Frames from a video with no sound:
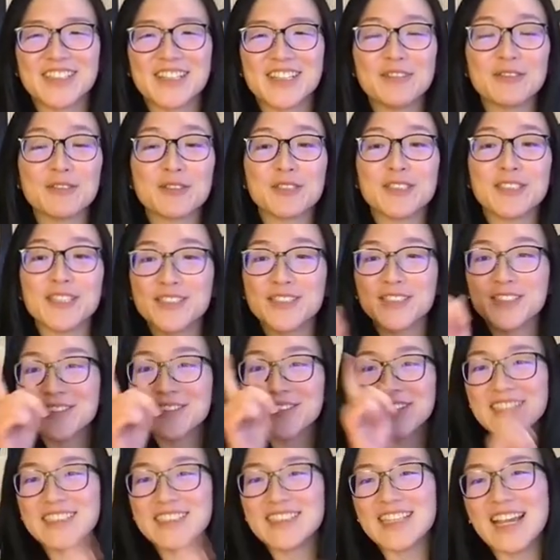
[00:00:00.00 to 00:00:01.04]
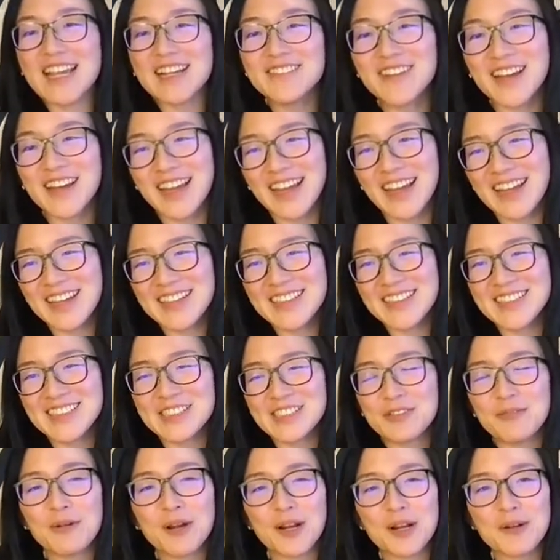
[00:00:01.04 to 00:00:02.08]
That was such a great segue
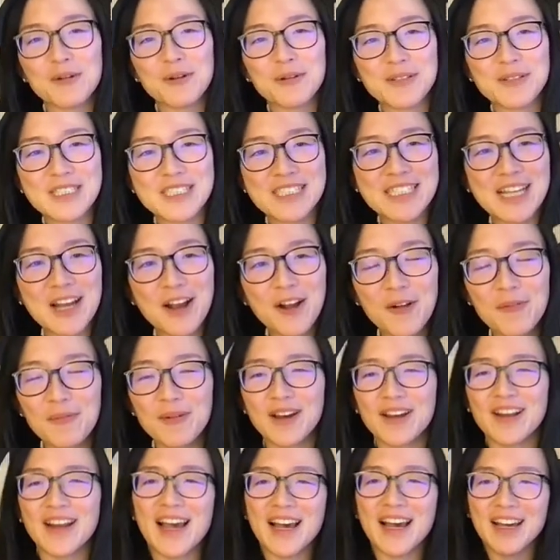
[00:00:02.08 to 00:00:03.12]
to what I'm going to talk about,